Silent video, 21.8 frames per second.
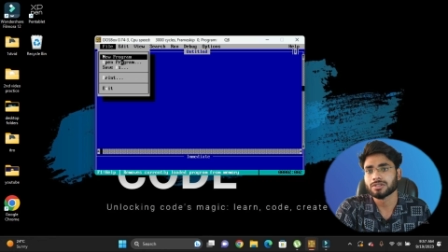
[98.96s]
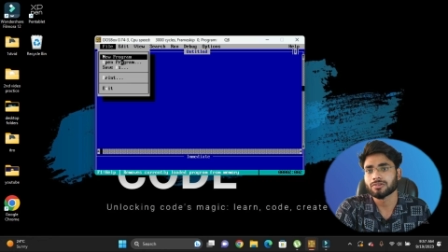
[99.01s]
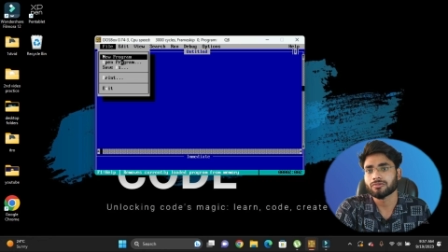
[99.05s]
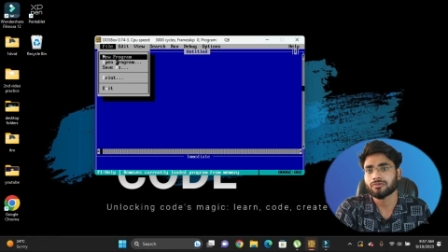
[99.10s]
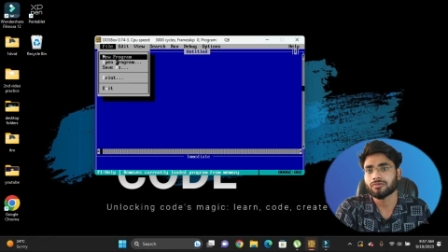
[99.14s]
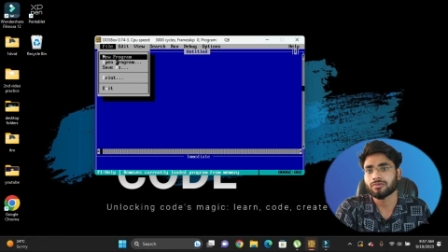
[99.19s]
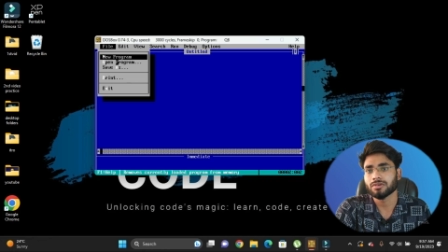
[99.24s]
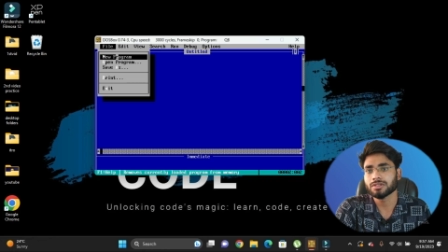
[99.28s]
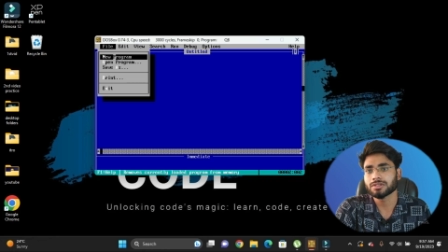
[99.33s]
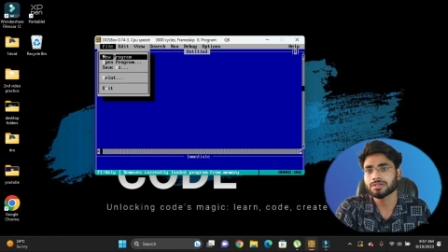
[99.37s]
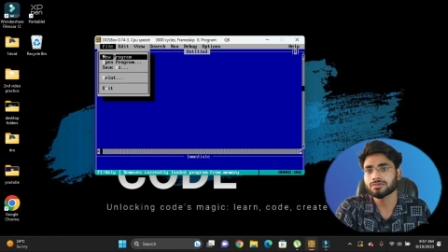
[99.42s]
the
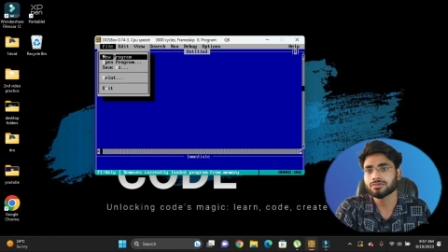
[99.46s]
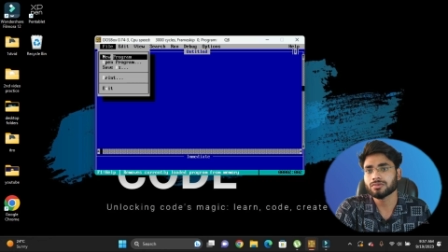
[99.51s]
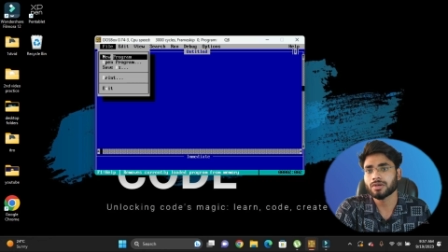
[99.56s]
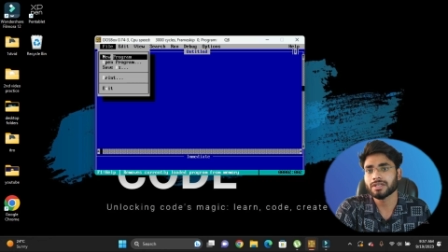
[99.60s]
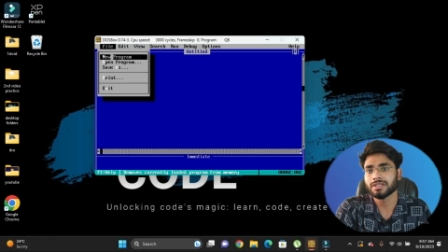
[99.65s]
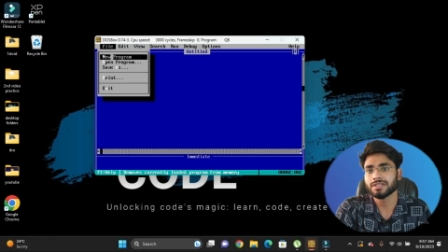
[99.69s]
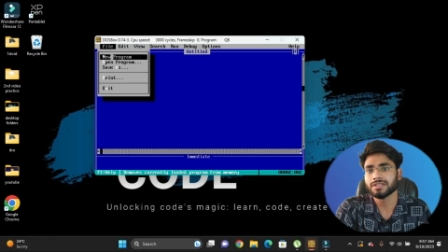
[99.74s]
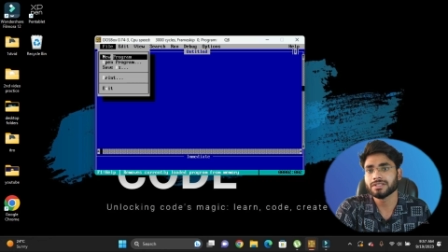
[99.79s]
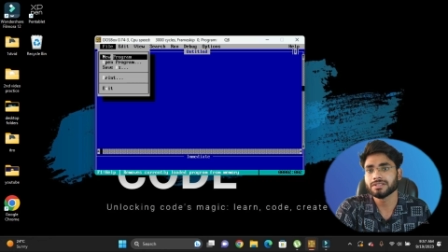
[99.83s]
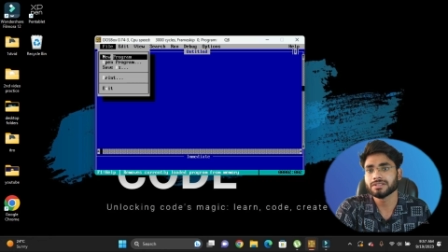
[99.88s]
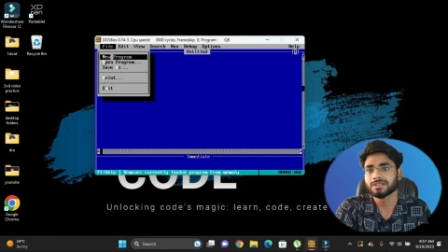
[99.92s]
first
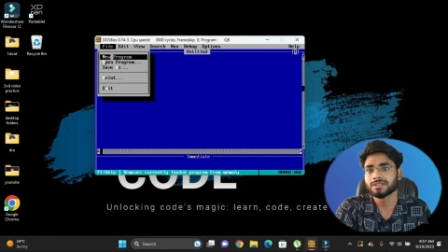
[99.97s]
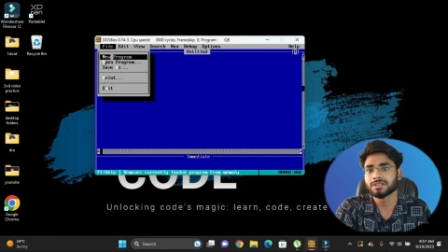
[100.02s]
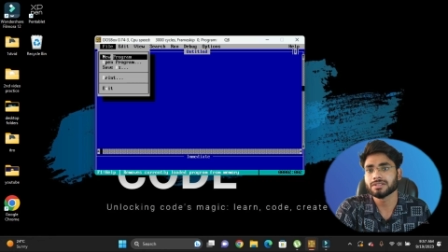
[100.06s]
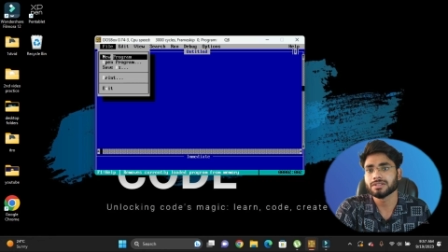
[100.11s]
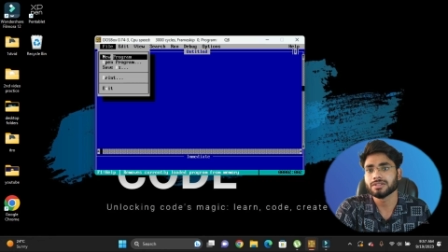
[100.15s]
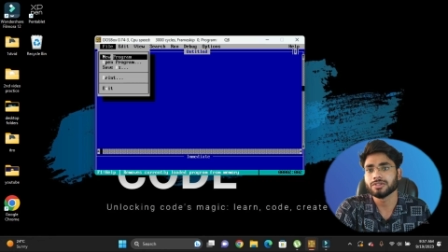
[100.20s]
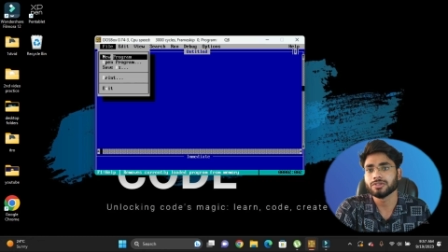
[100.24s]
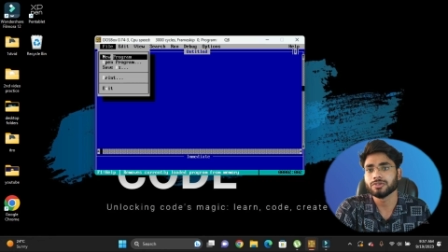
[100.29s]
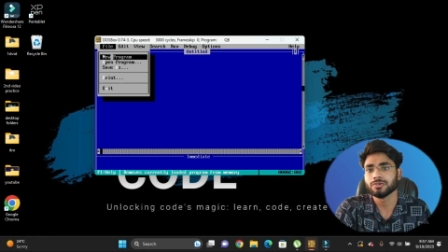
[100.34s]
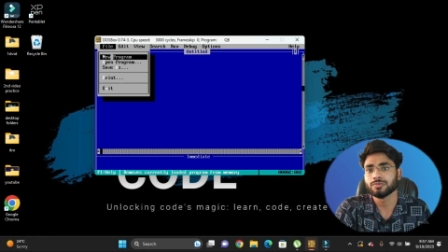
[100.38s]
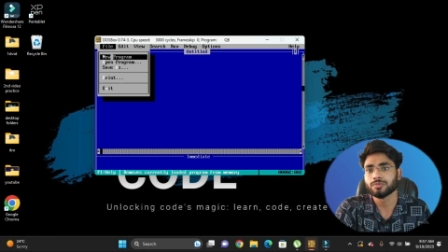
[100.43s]
one is
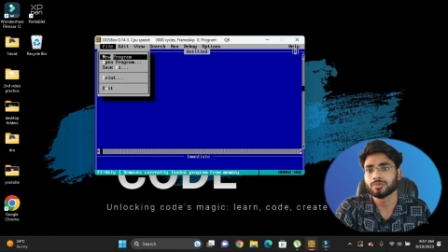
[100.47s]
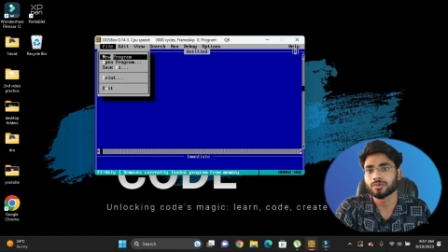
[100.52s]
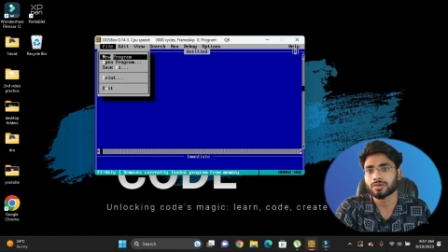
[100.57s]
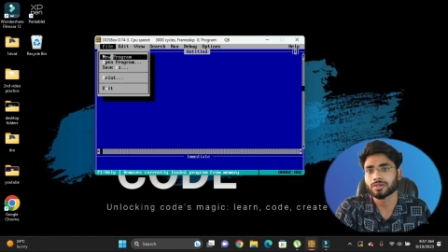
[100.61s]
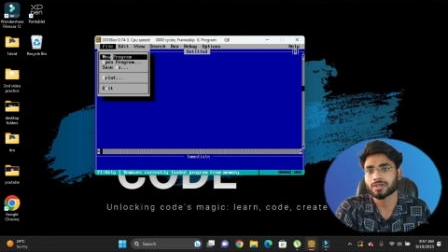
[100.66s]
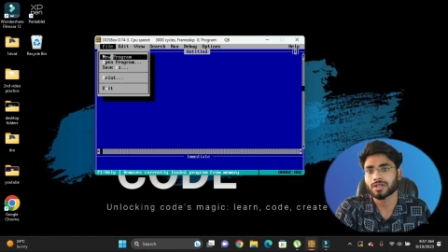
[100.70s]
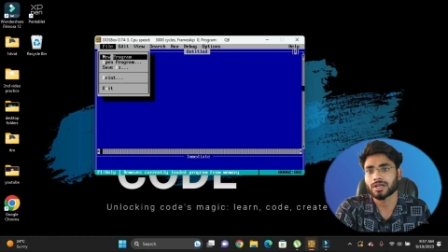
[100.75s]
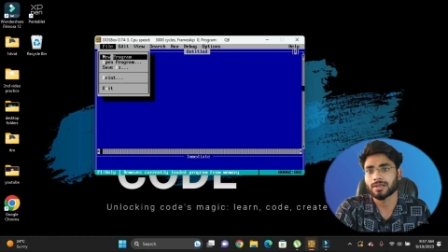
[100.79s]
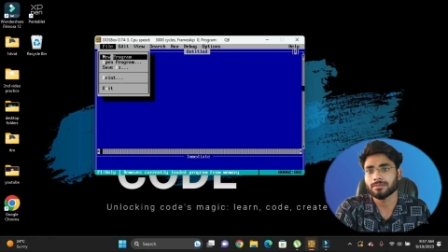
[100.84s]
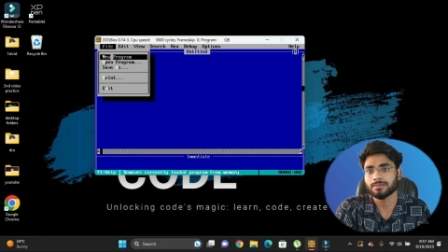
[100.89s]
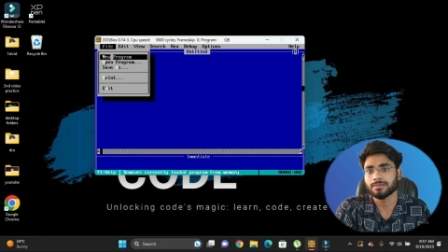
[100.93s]
new
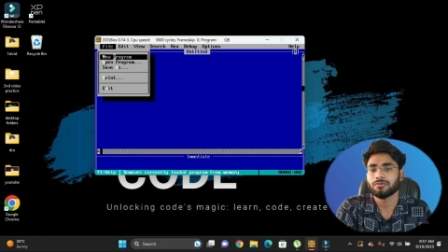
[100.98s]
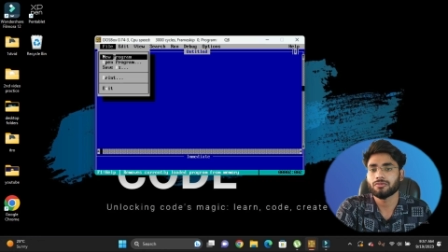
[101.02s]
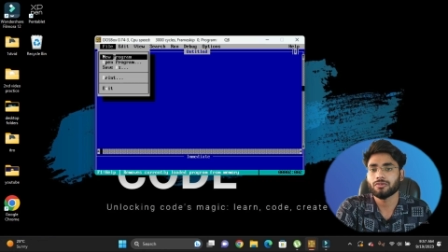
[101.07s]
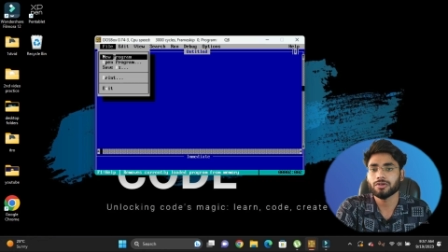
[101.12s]
program.